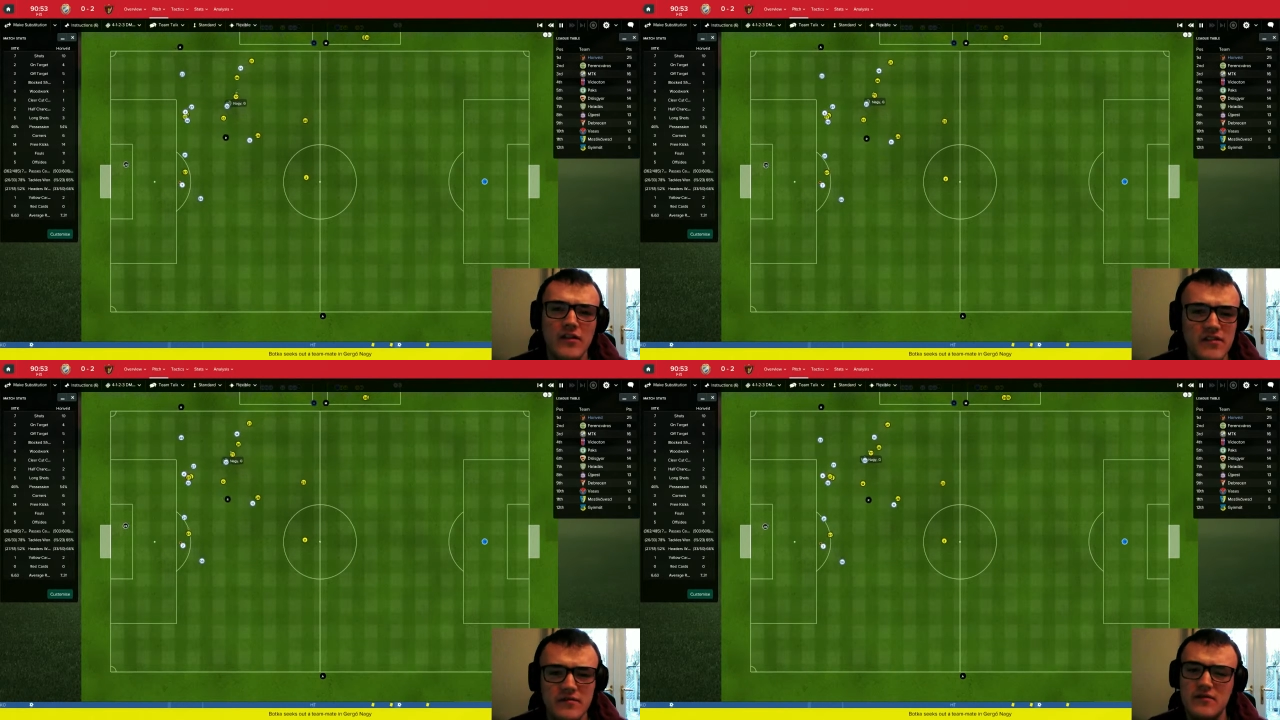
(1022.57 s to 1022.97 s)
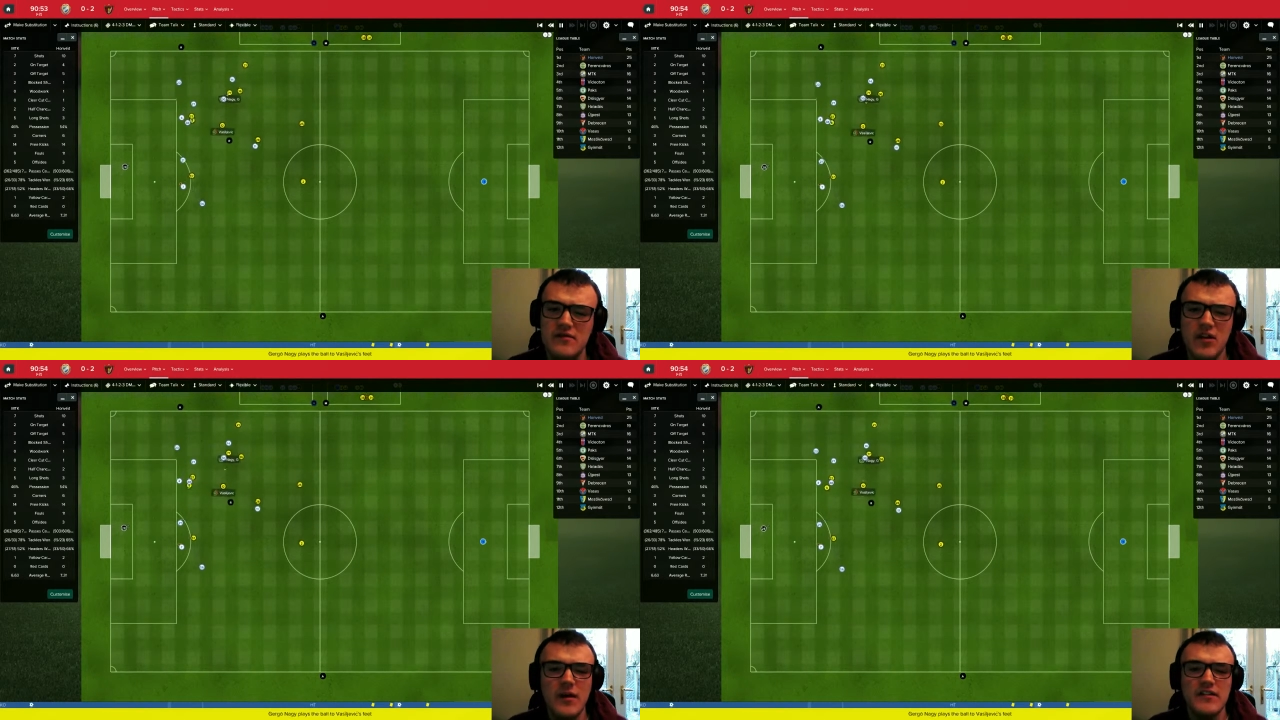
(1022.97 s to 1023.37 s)
It's
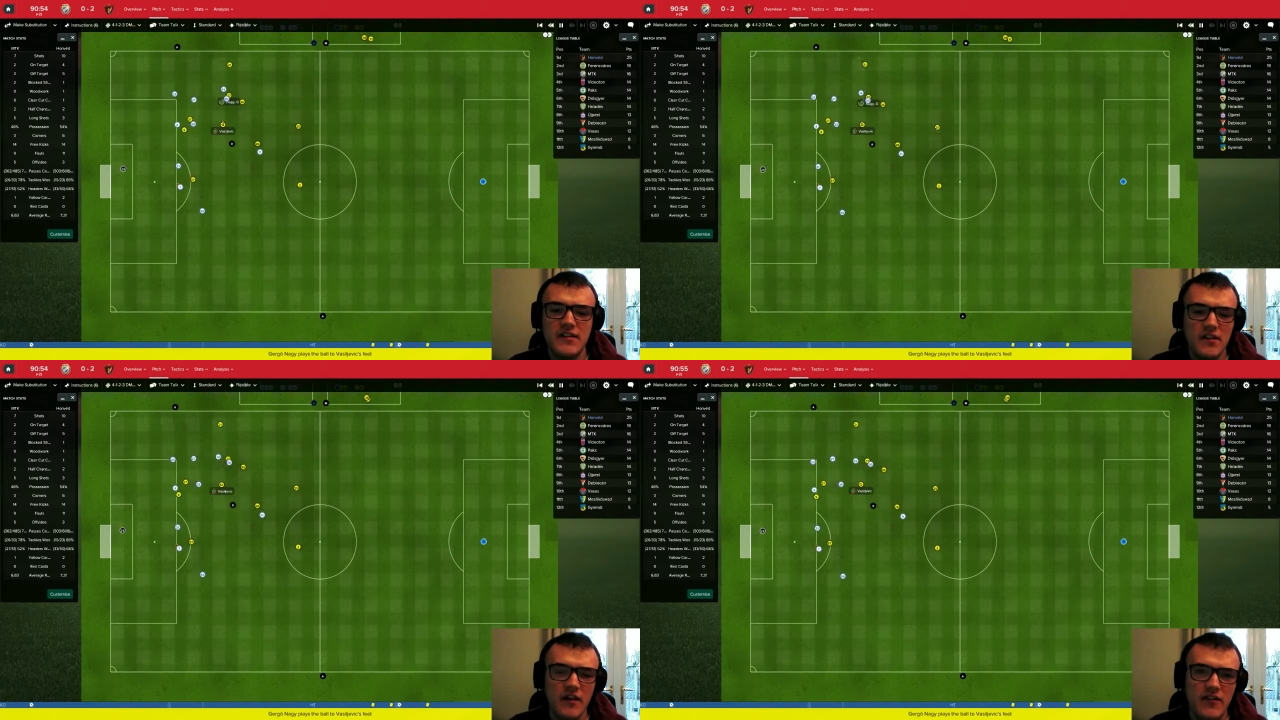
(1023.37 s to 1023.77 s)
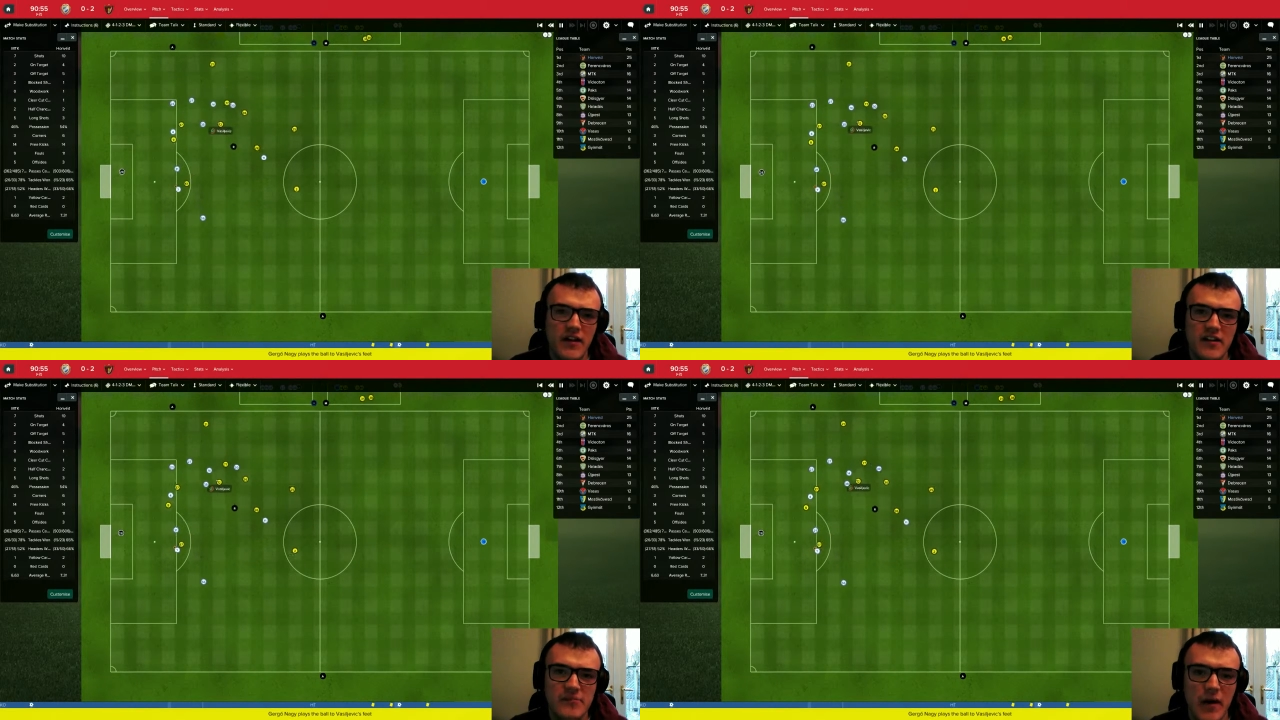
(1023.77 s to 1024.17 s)
too easy to go for the
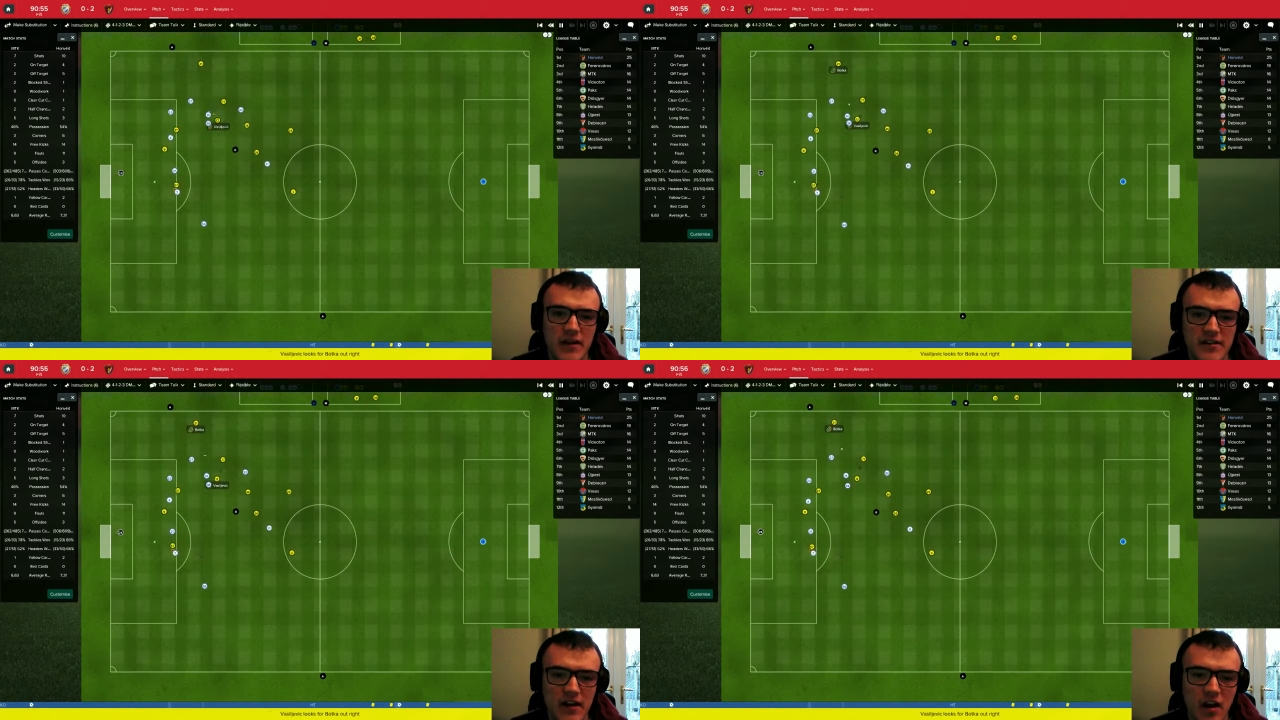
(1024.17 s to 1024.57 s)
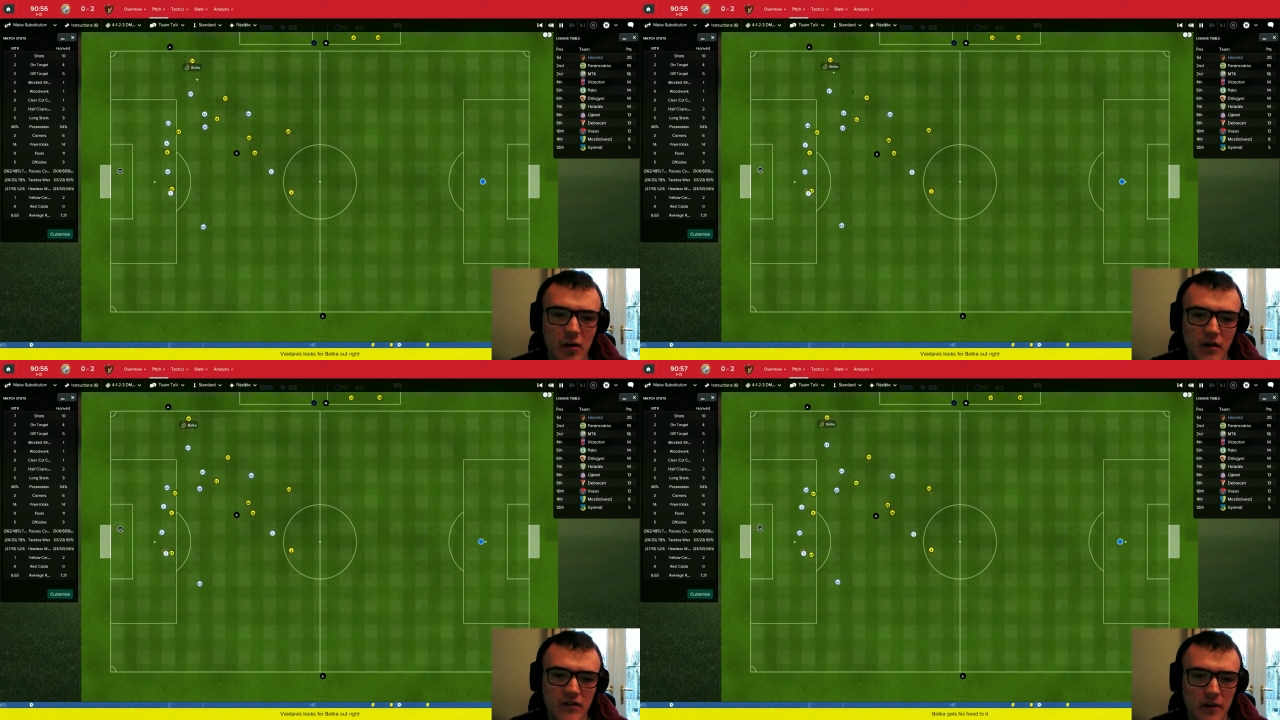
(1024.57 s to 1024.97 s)
English players that I know of. I'm